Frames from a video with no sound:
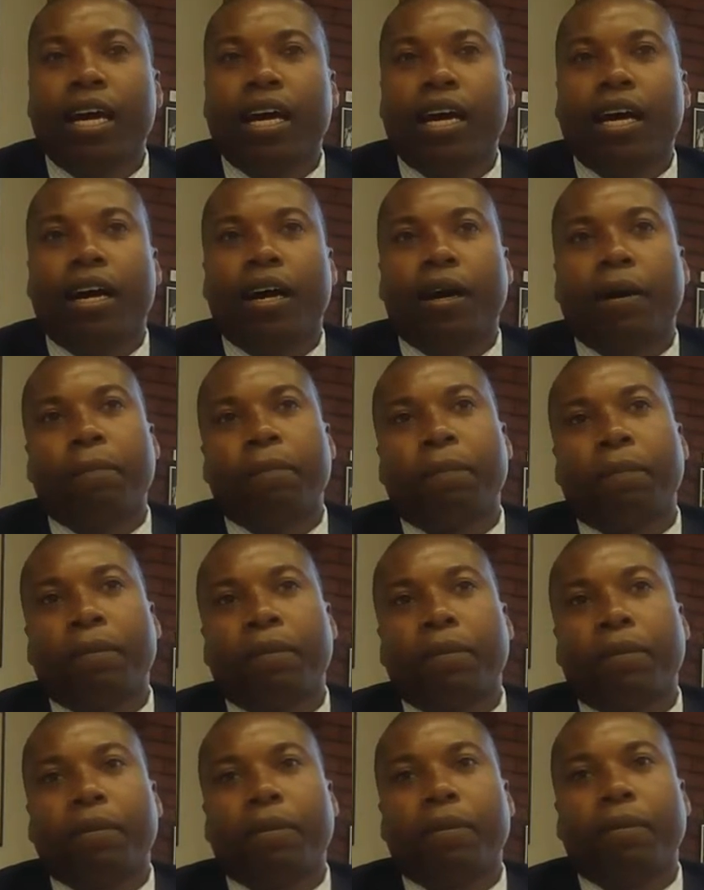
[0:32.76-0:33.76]

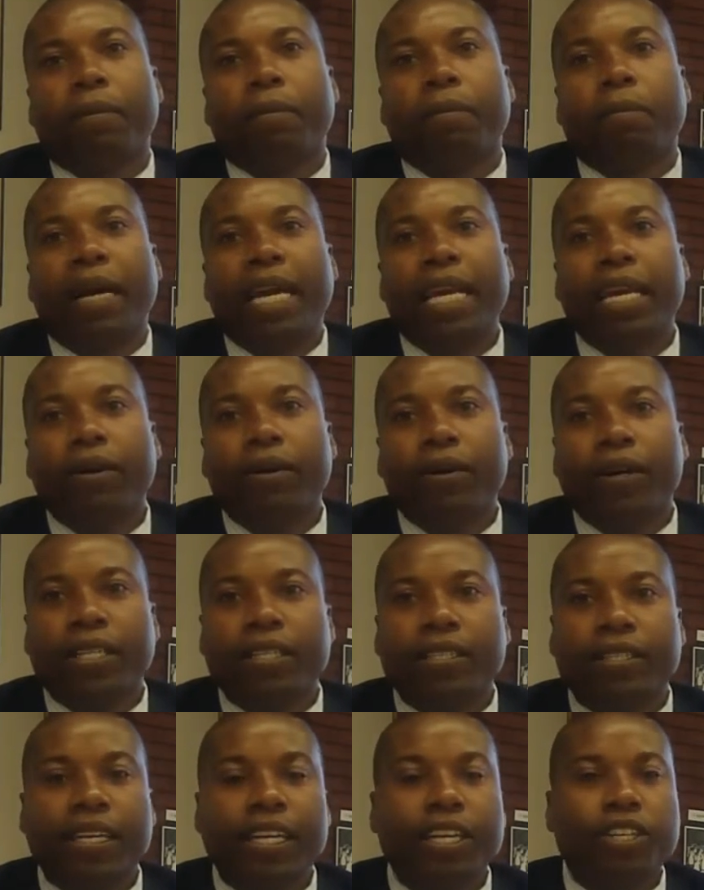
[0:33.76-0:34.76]
My
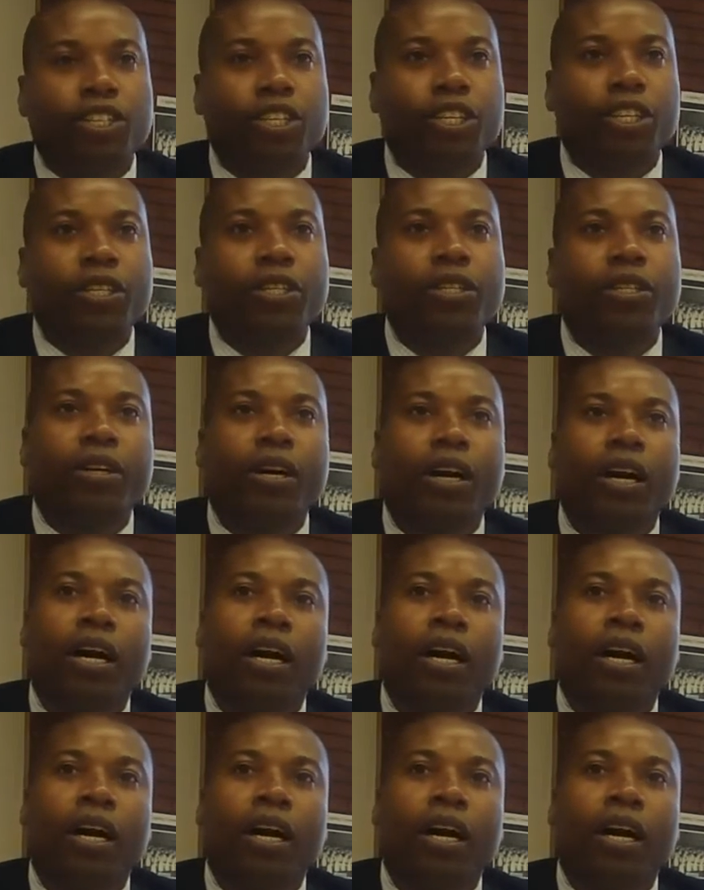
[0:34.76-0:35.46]
organization